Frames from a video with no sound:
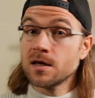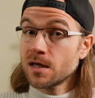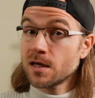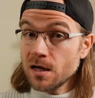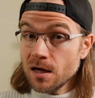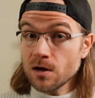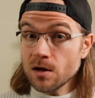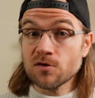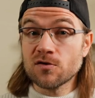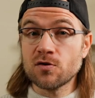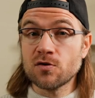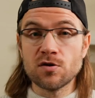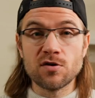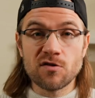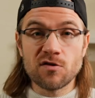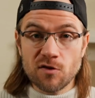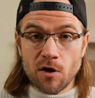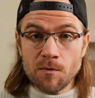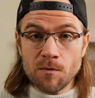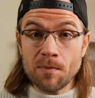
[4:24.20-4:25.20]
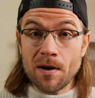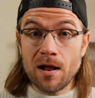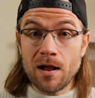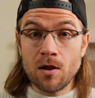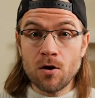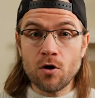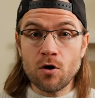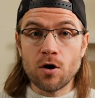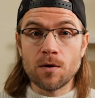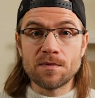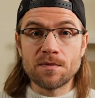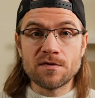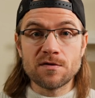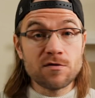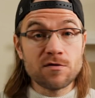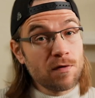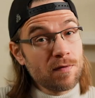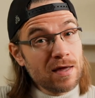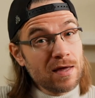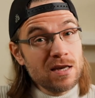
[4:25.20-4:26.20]
Healers couldn't stockpile herbs,
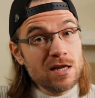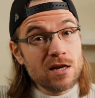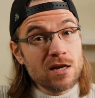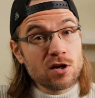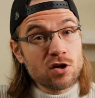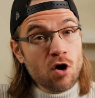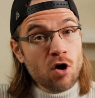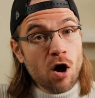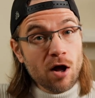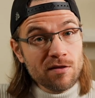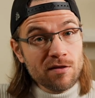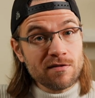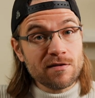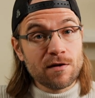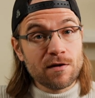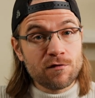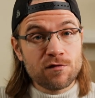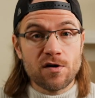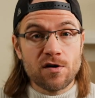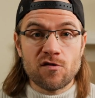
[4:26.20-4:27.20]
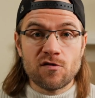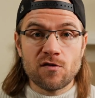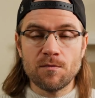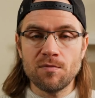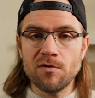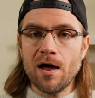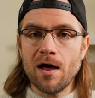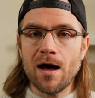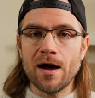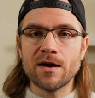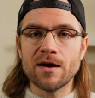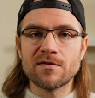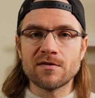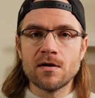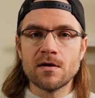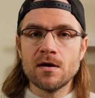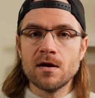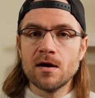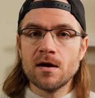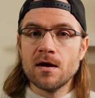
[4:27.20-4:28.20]
so they needed constant fresh supplies.
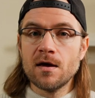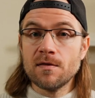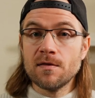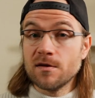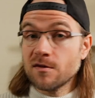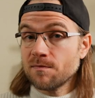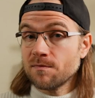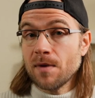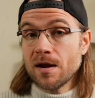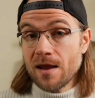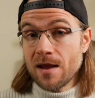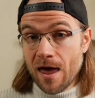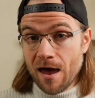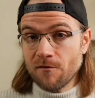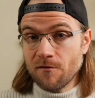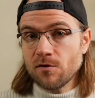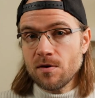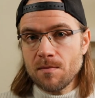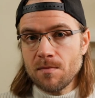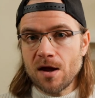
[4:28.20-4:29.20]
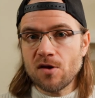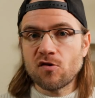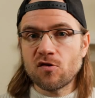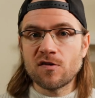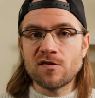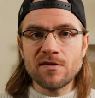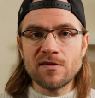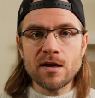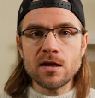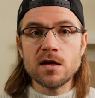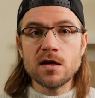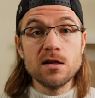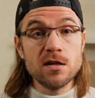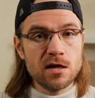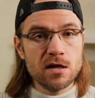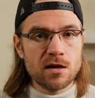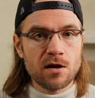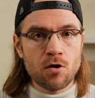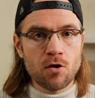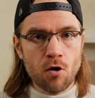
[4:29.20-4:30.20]
This meant every major city
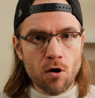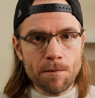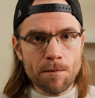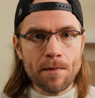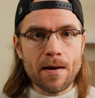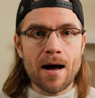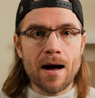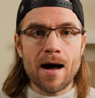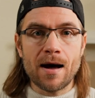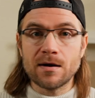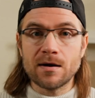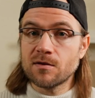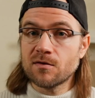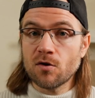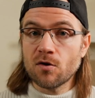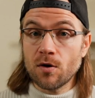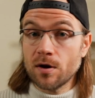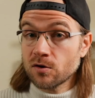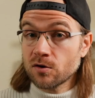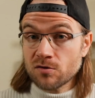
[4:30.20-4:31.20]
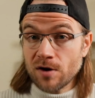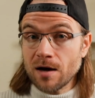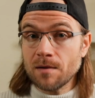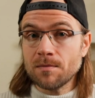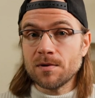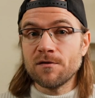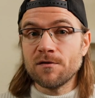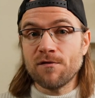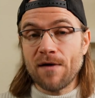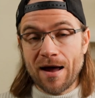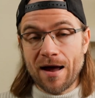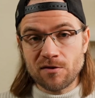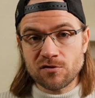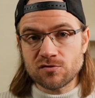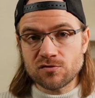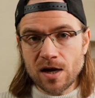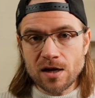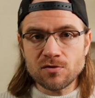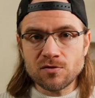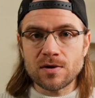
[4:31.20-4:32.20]
needed herb gardens or incredibly fast
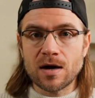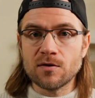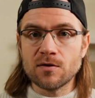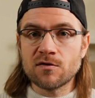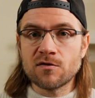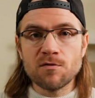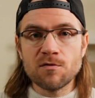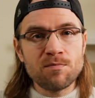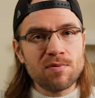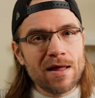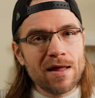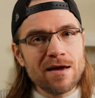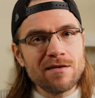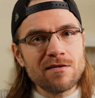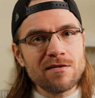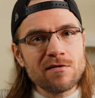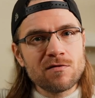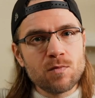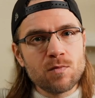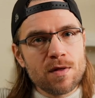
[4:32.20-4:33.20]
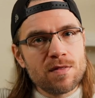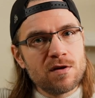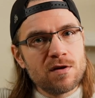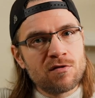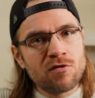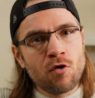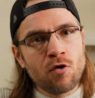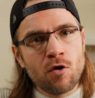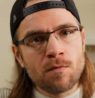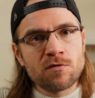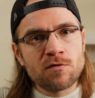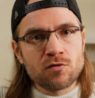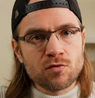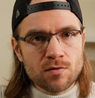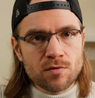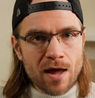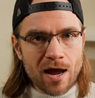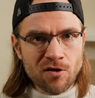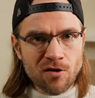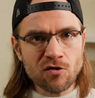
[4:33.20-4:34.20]
trade routes to places where these herbs grew
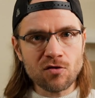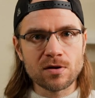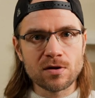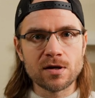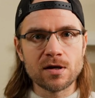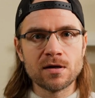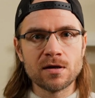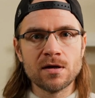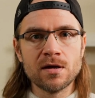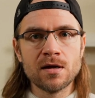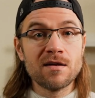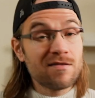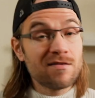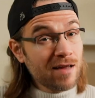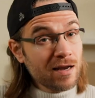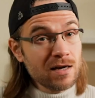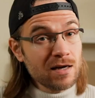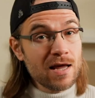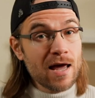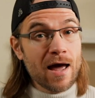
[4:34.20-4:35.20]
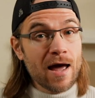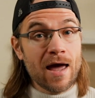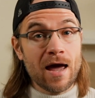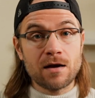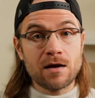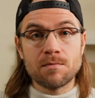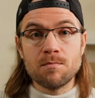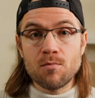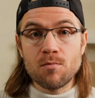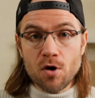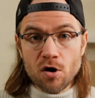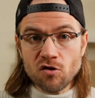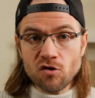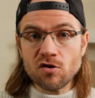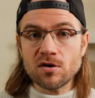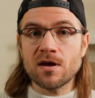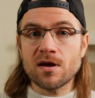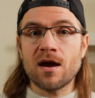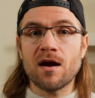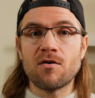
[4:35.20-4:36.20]
naturally. Suddenly I had
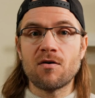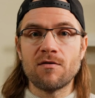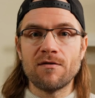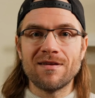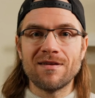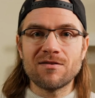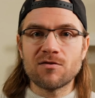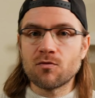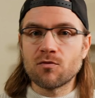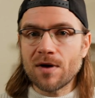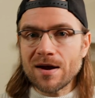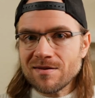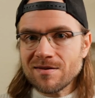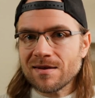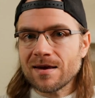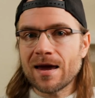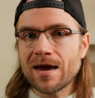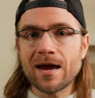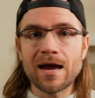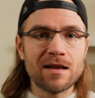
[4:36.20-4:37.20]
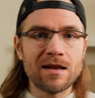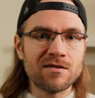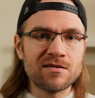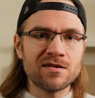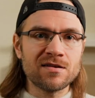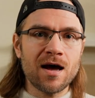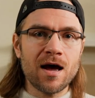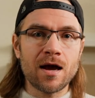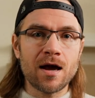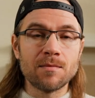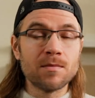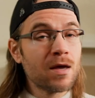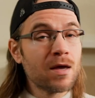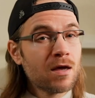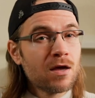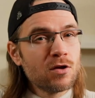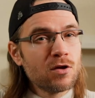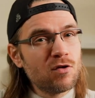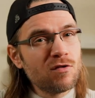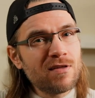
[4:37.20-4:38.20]
merchant caravans racing against time,
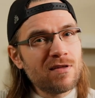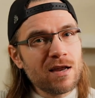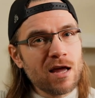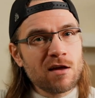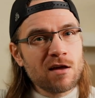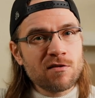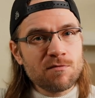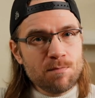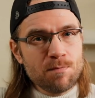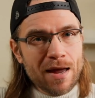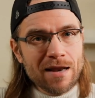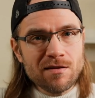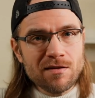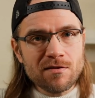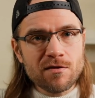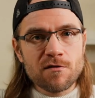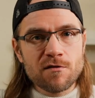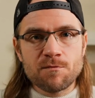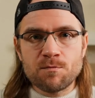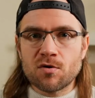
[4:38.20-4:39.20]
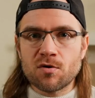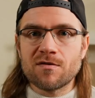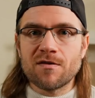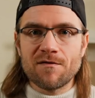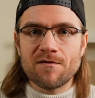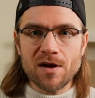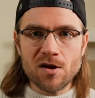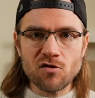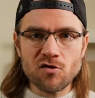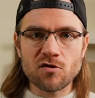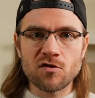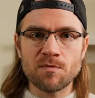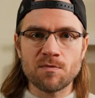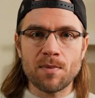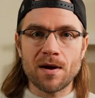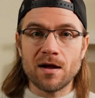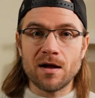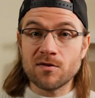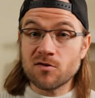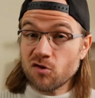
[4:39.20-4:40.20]
using expensive preservation
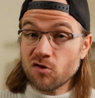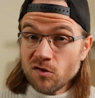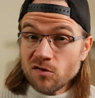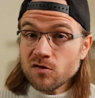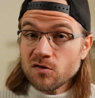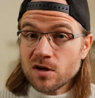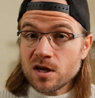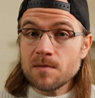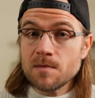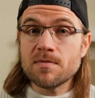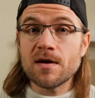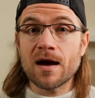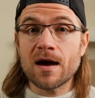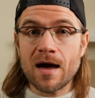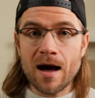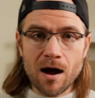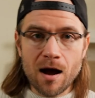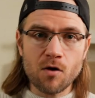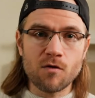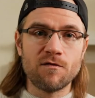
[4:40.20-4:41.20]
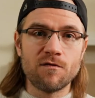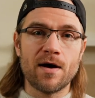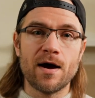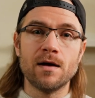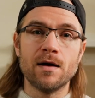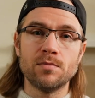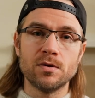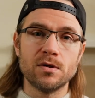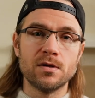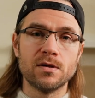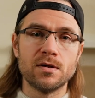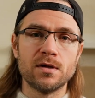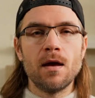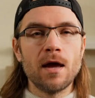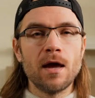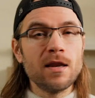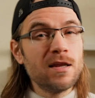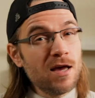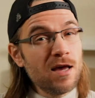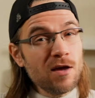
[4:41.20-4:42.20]
spells just to keep their cargo viable.
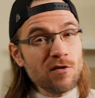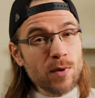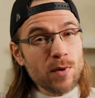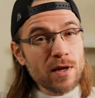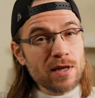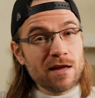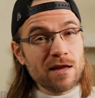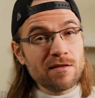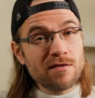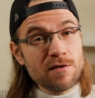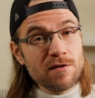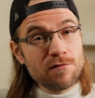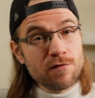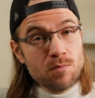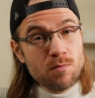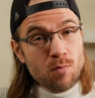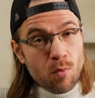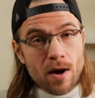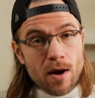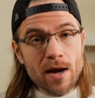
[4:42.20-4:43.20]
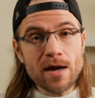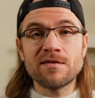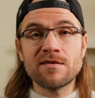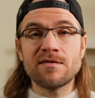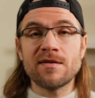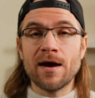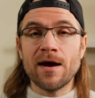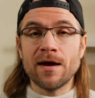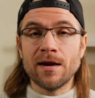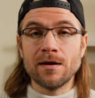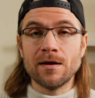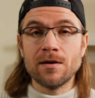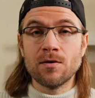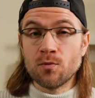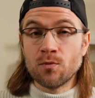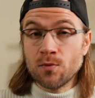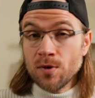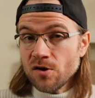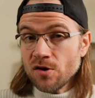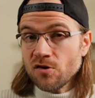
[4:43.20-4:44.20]
And here's what gets even more exciting.
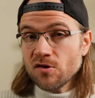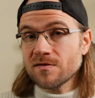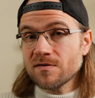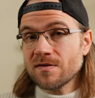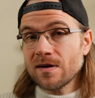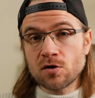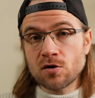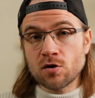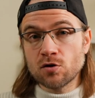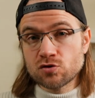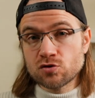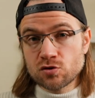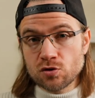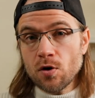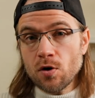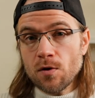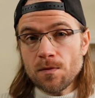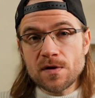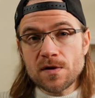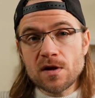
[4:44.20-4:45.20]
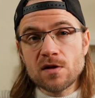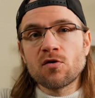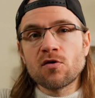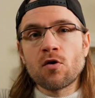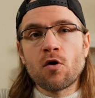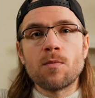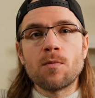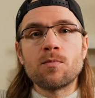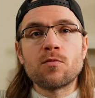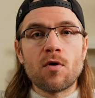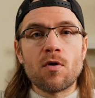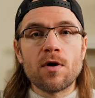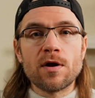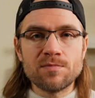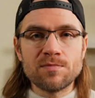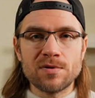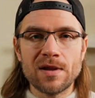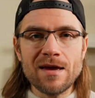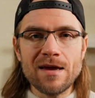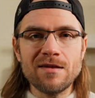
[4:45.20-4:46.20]
Regions that controlled these herb growing
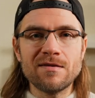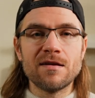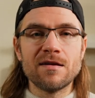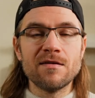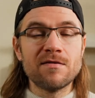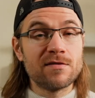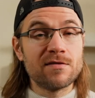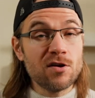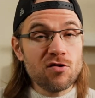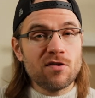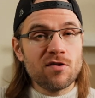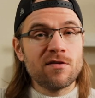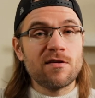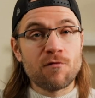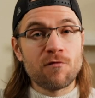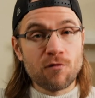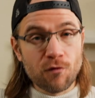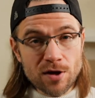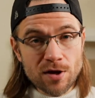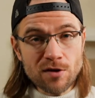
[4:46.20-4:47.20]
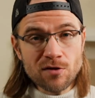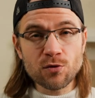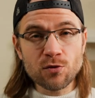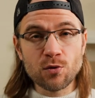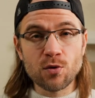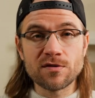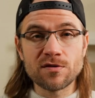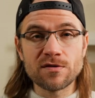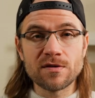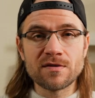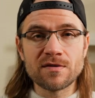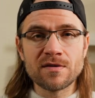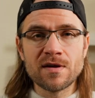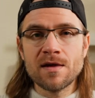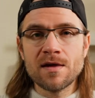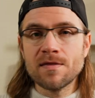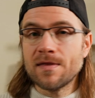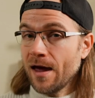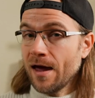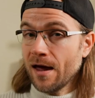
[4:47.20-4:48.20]
places didn't just have resources,
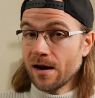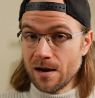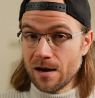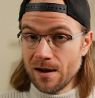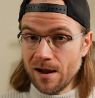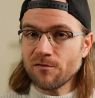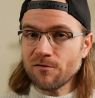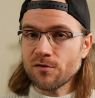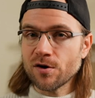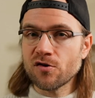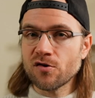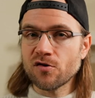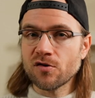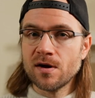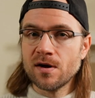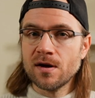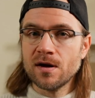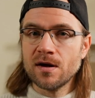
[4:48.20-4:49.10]
they had leverage.